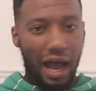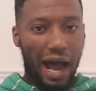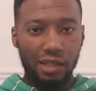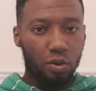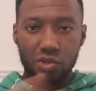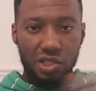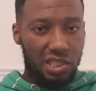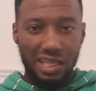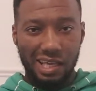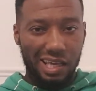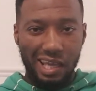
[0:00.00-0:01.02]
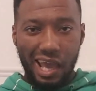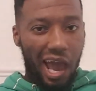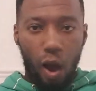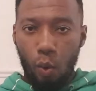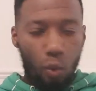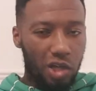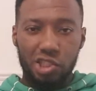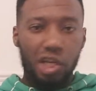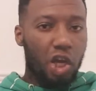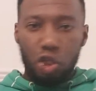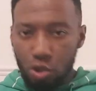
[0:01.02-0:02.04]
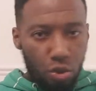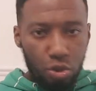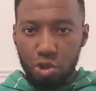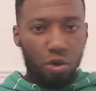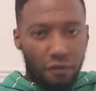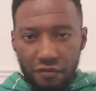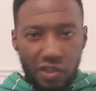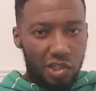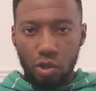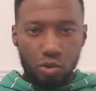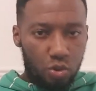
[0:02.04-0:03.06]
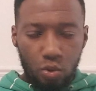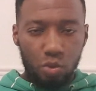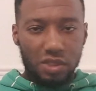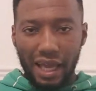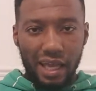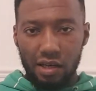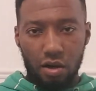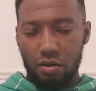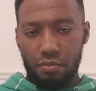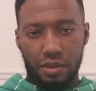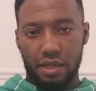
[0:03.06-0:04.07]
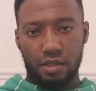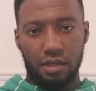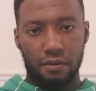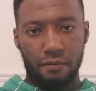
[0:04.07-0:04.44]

I don't sit and watch YouTube videos all day long, blood.